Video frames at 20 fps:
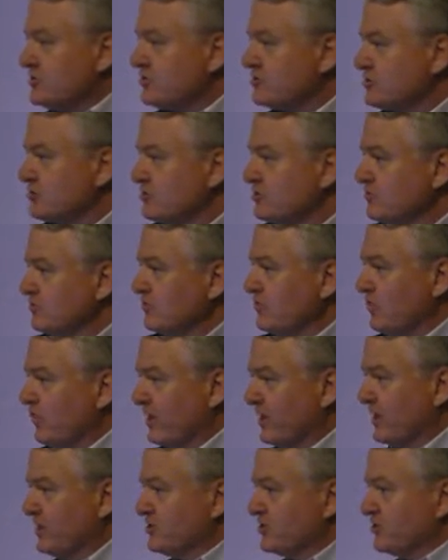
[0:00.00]
you. We
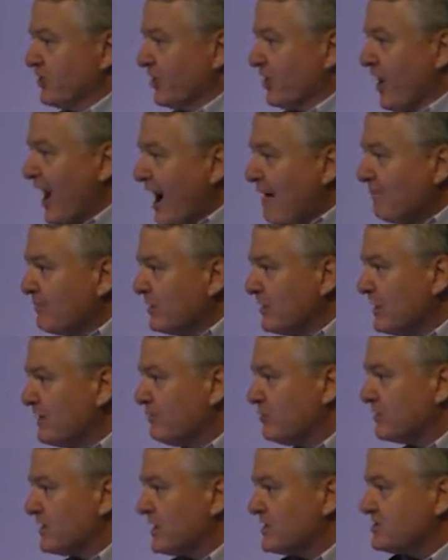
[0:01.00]
need you to not believe
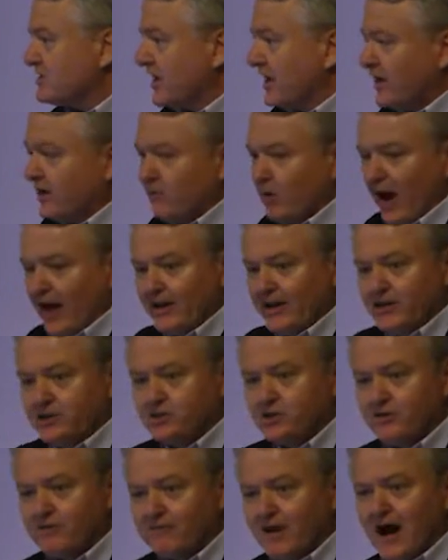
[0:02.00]
what they say. I need
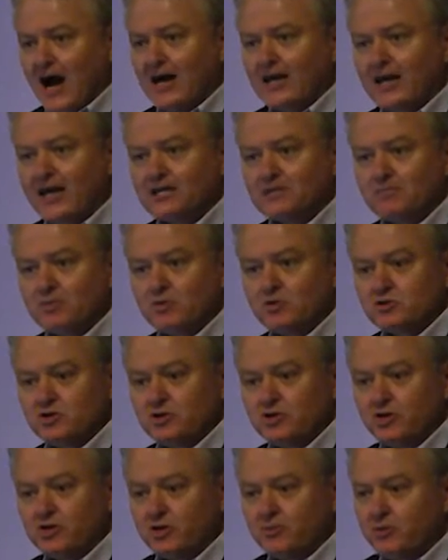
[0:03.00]
you to find experts in
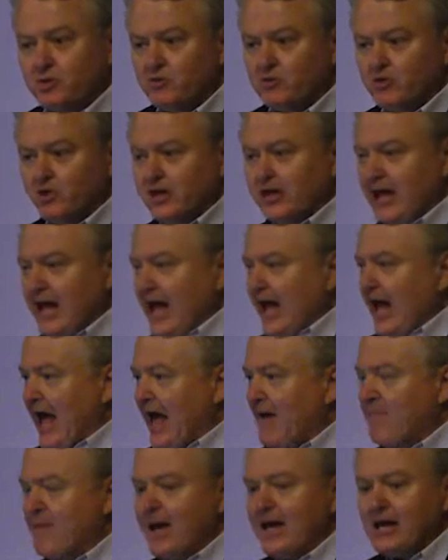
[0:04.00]
your community
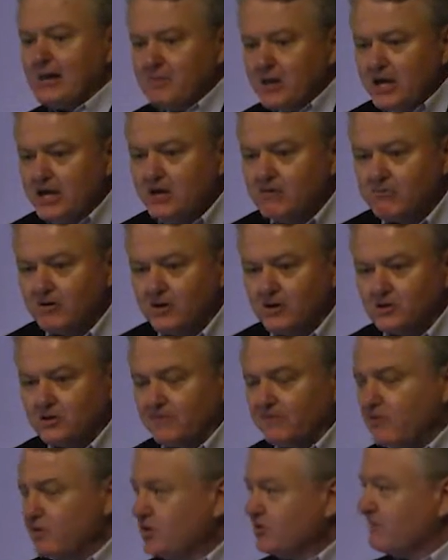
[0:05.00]
and make them heroes.
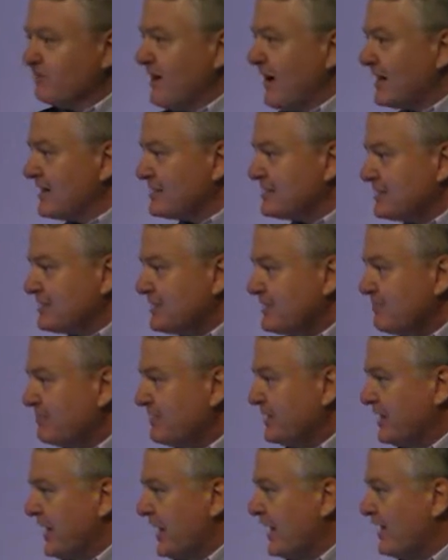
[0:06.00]
If you can find a
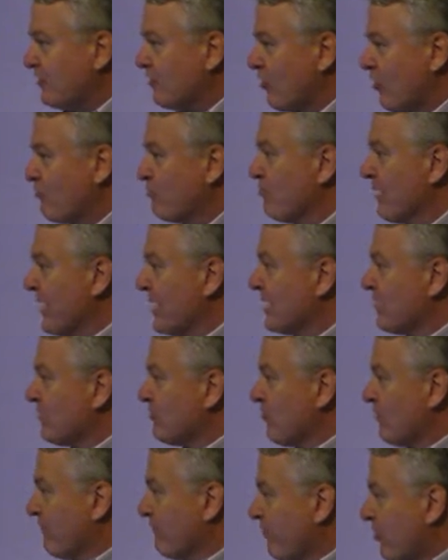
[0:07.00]
CPA or a banker
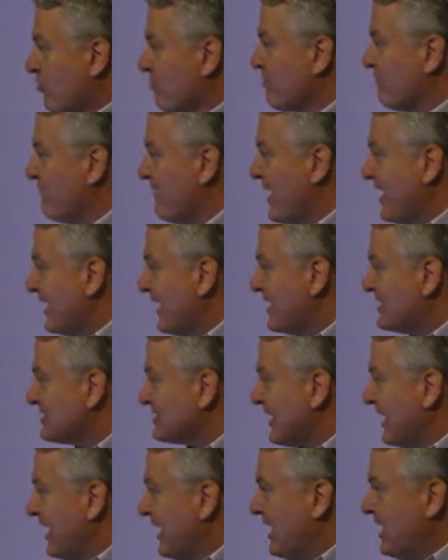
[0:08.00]
or a former finance
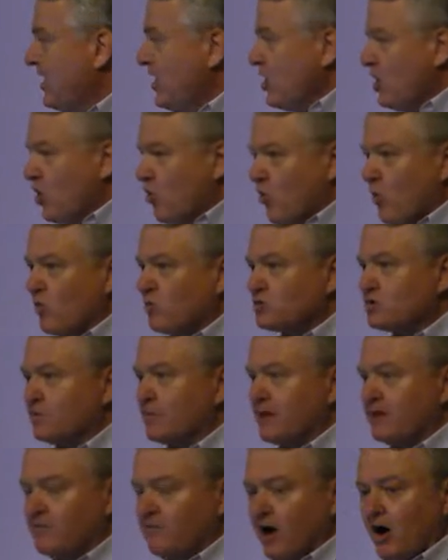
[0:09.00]
guy who wants to be
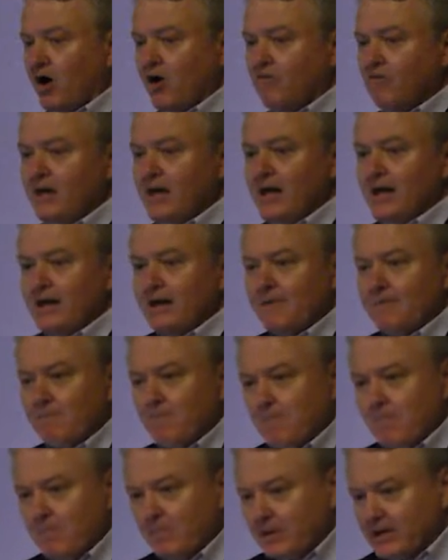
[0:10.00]
involved,
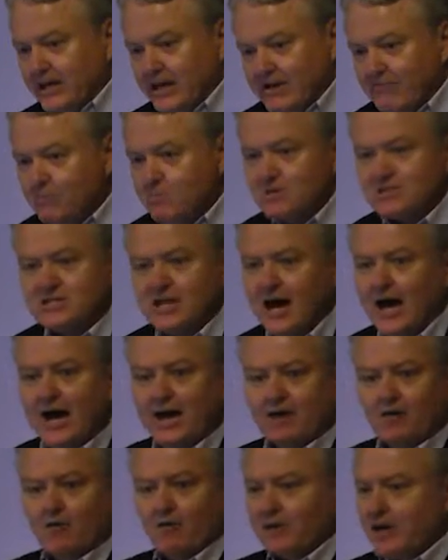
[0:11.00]
give them a
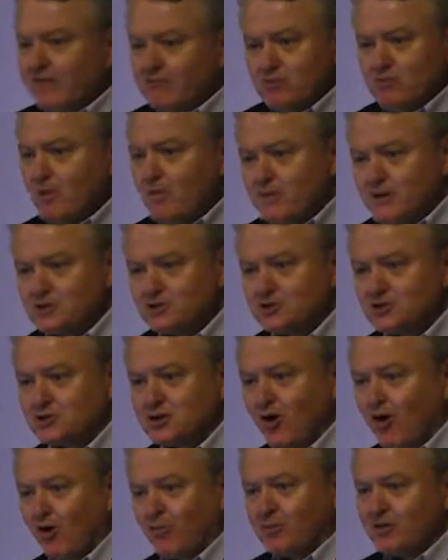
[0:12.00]
title, give them a business
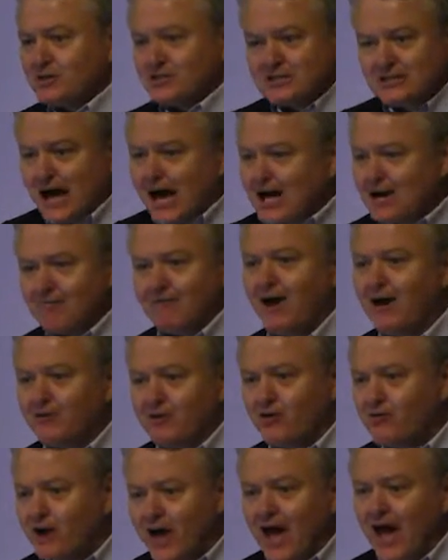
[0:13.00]
card, put a sign around their
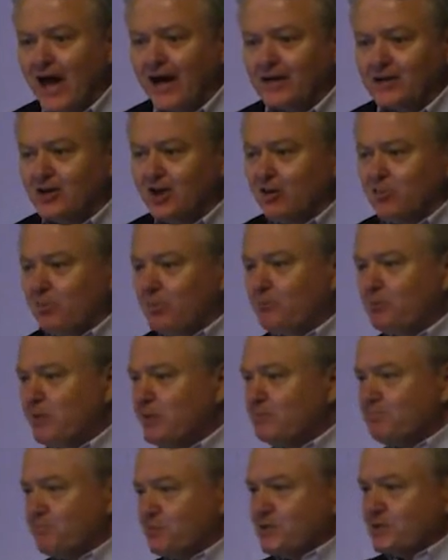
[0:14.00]
neck, you know,
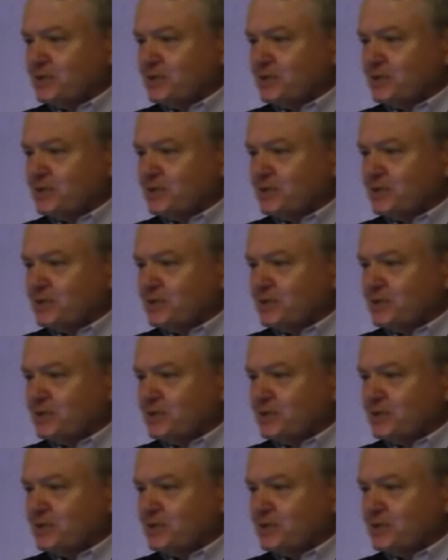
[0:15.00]
put, put a